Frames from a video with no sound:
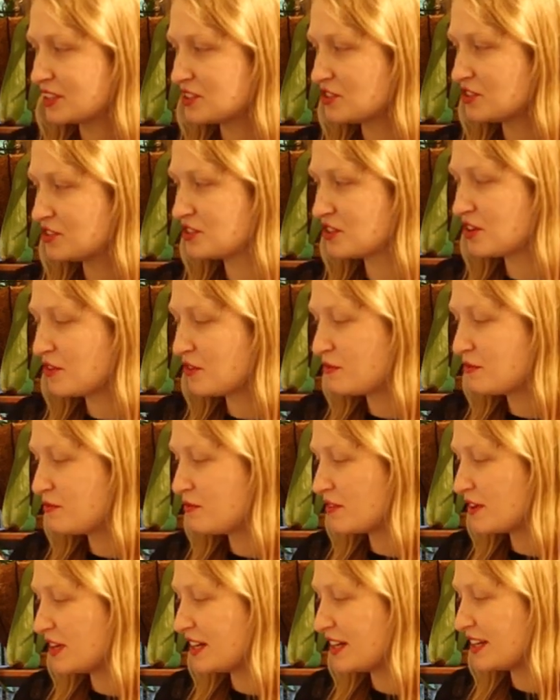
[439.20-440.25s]
sort of
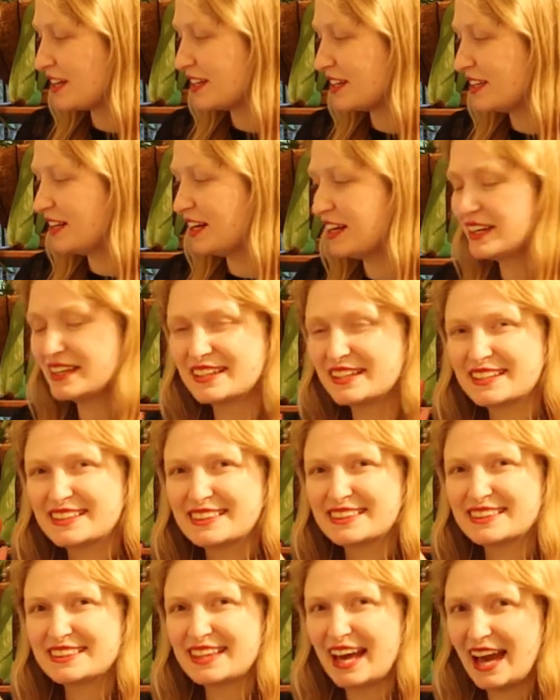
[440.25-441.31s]
like,
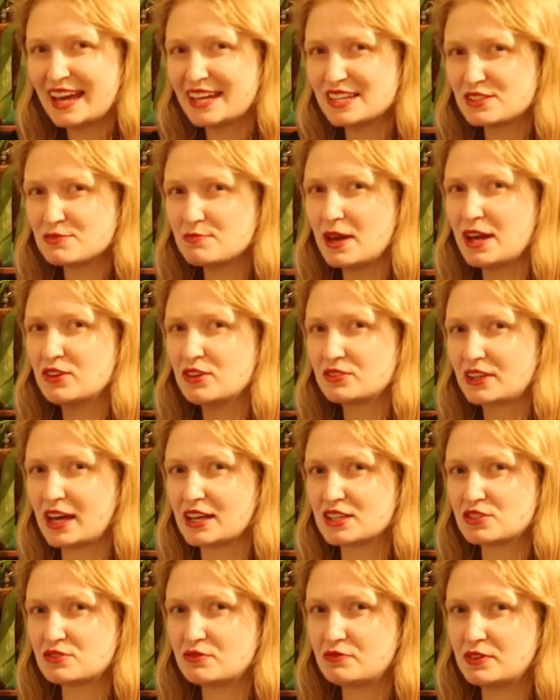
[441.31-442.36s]
that is male,
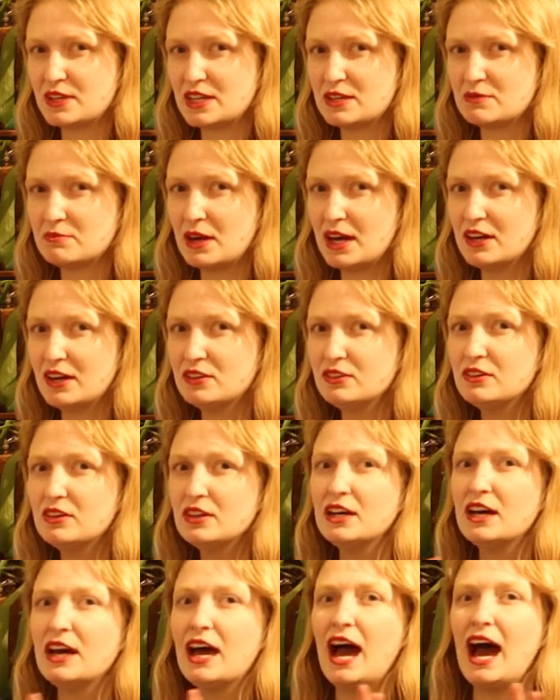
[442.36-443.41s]
that's
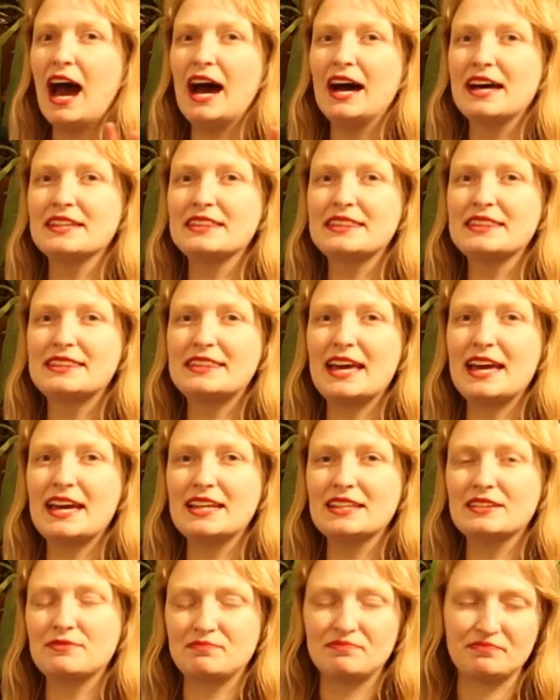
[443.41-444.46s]
female. And
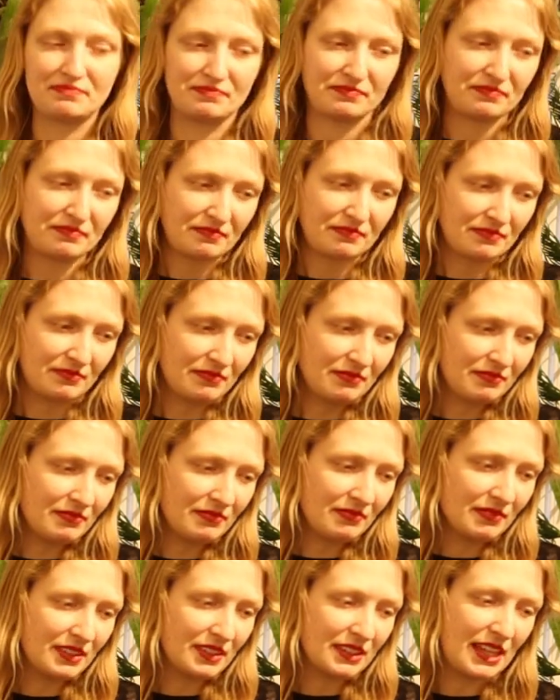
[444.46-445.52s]
then
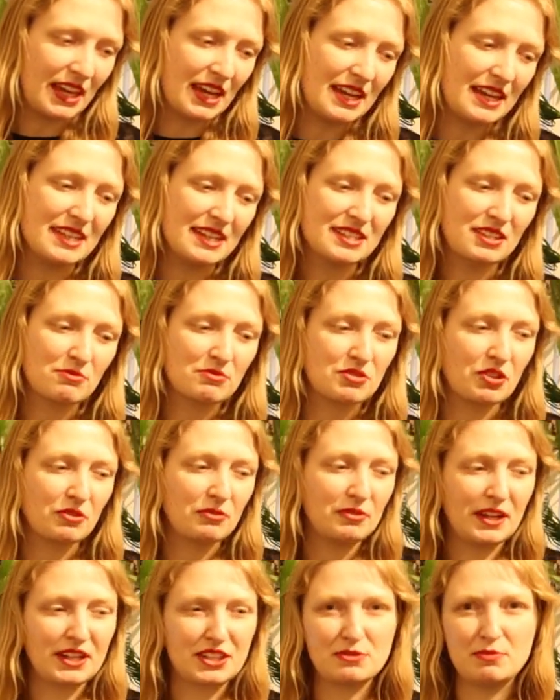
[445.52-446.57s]
there is some
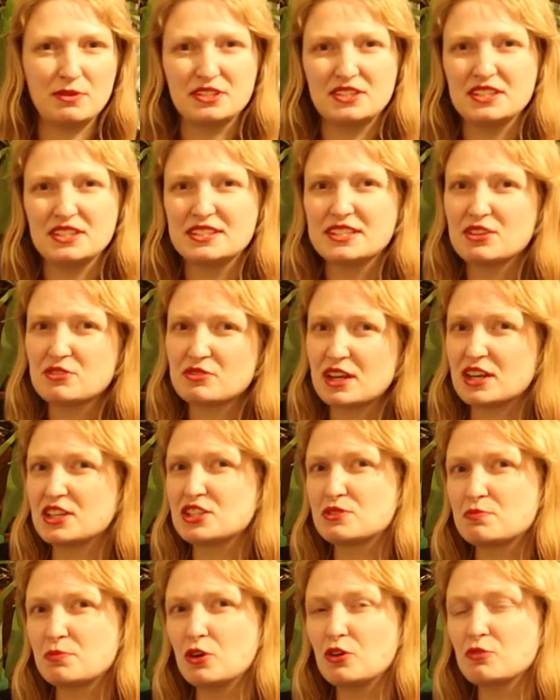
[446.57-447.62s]
sort of flexibility till they
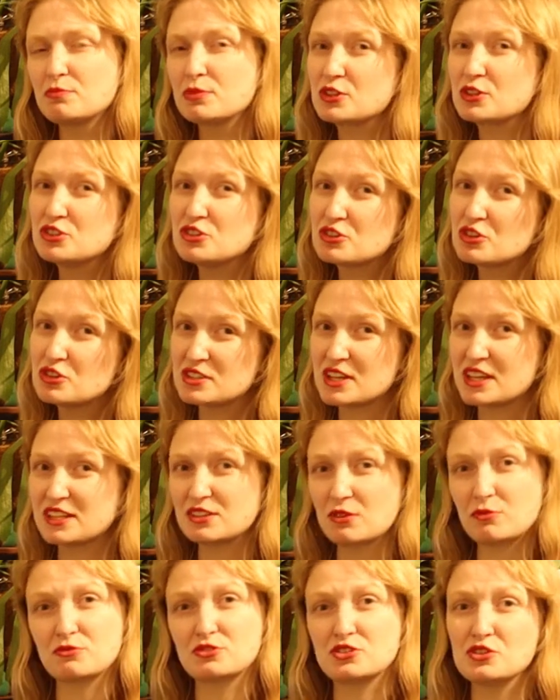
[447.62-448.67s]
spawn, because you could
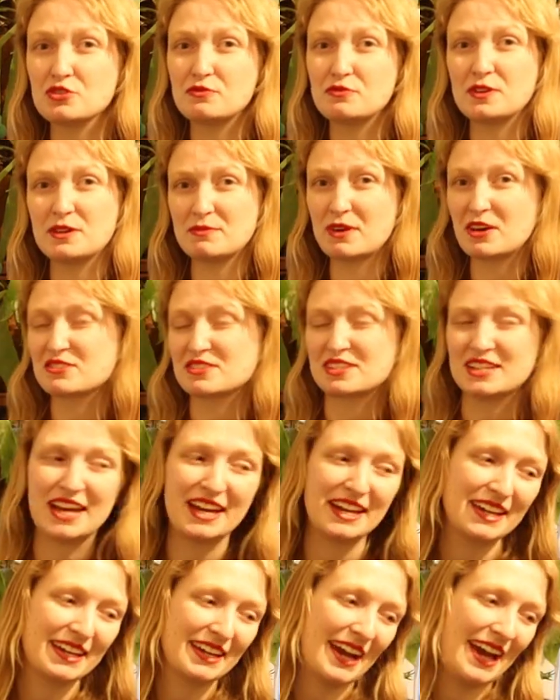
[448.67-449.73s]
end up with two females
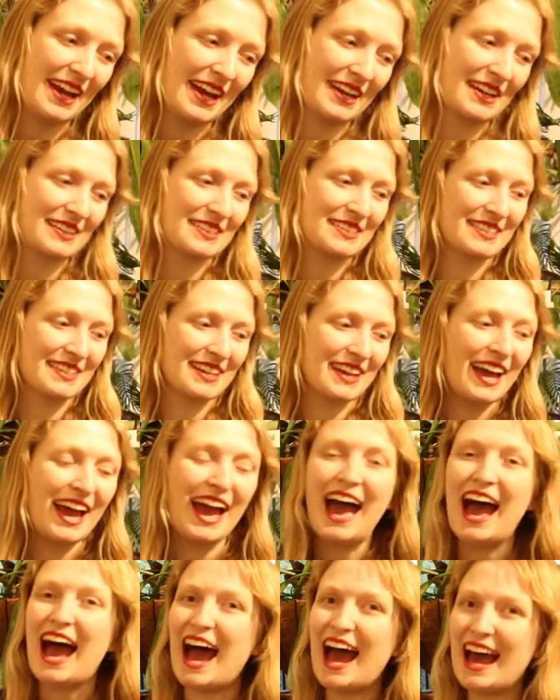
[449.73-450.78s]
laying eggs,
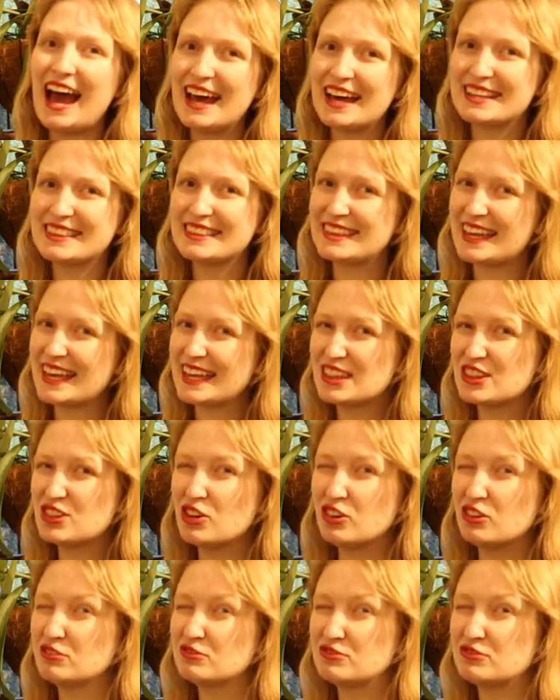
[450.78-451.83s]
and then
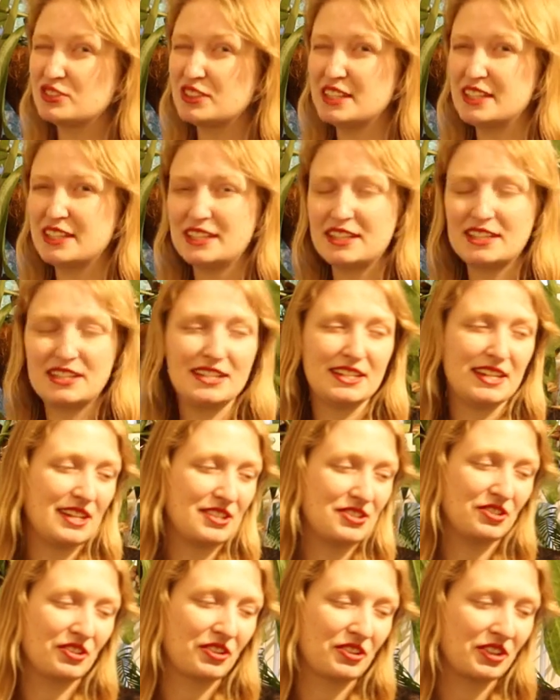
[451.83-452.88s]
not really,
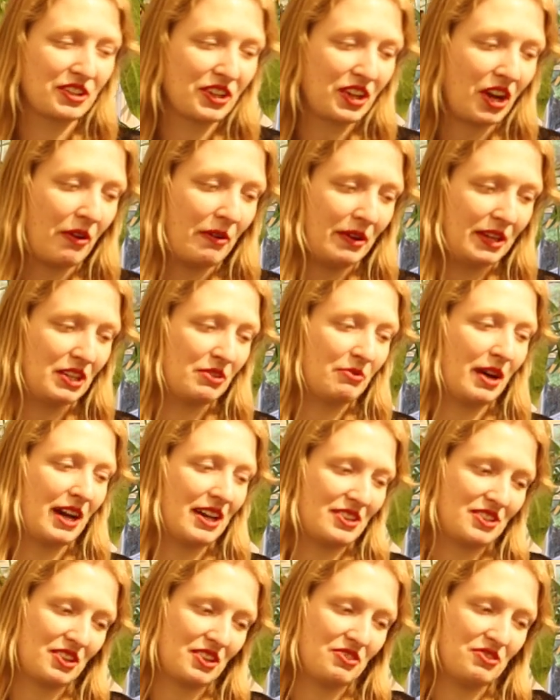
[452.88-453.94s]
it's not going to go
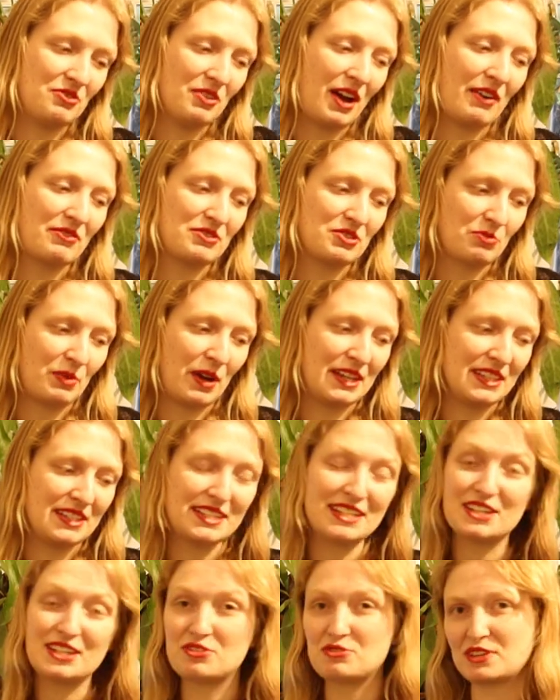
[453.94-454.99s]
anywhere, so you have to
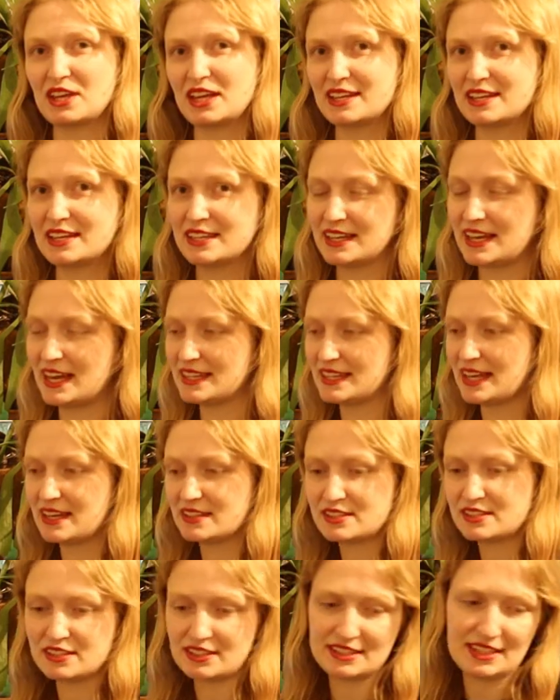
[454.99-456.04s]
wait till they can get
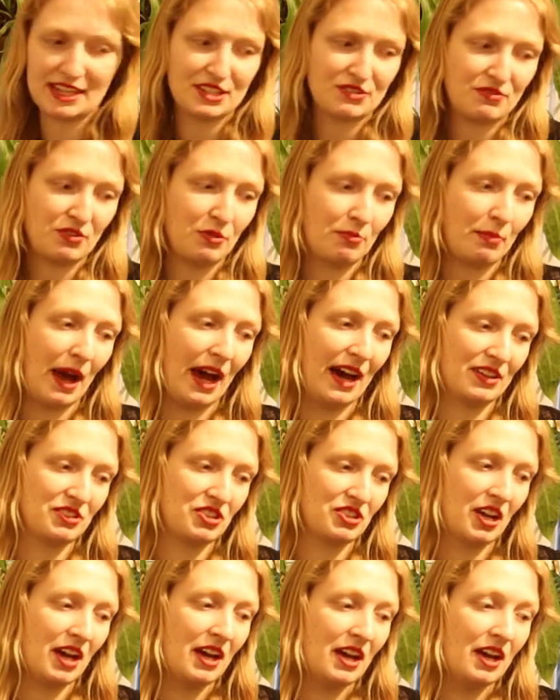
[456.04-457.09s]
that successful
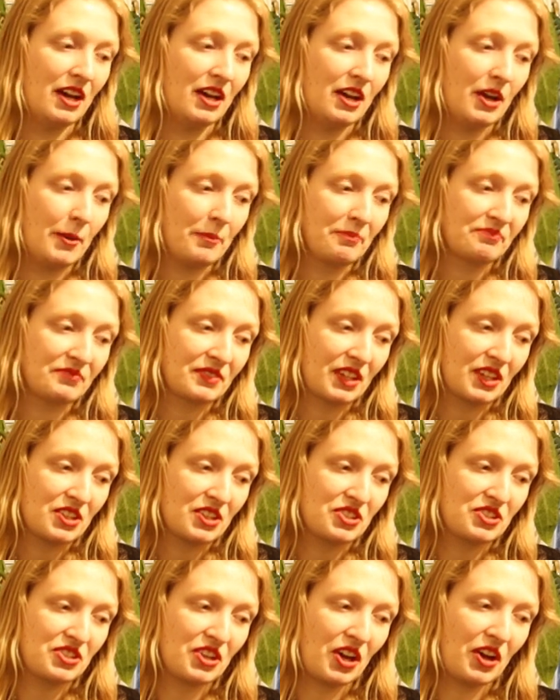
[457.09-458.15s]
batch.
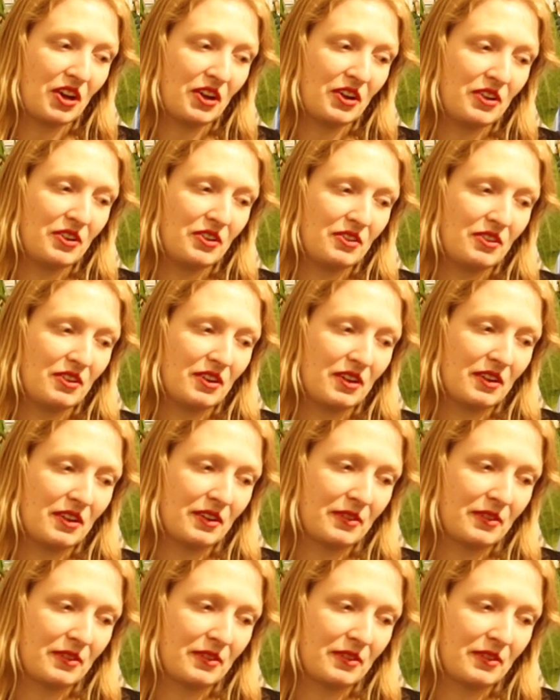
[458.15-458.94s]
So